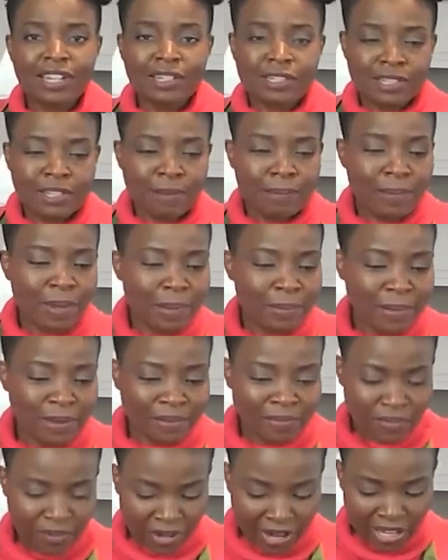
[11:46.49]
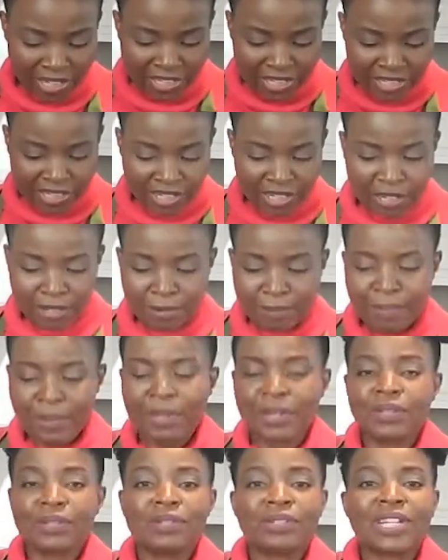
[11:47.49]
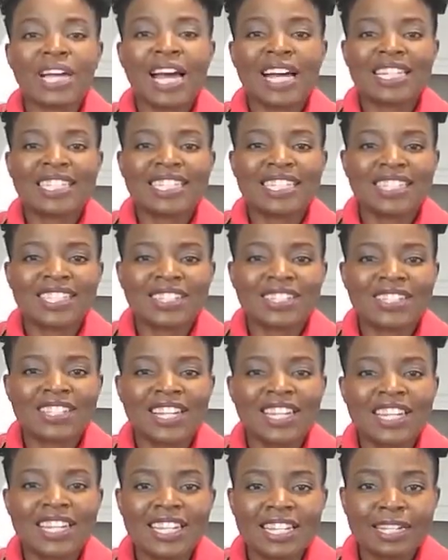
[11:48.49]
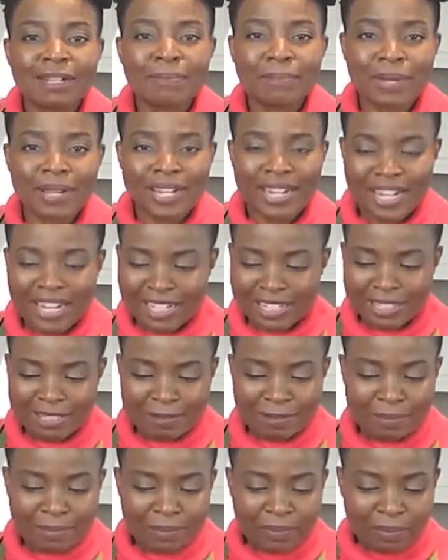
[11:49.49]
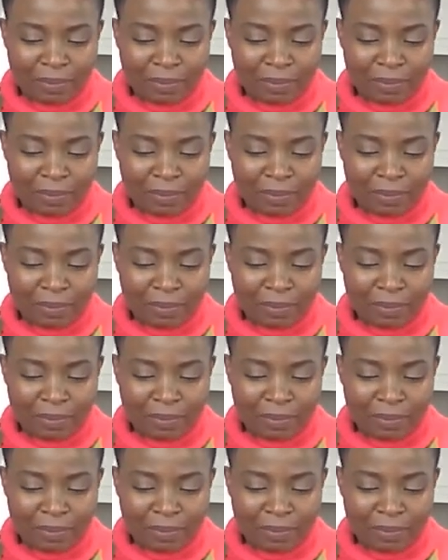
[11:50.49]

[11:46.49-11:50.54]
so maybe if you're adding shadow beni, you'd add just a little bit less.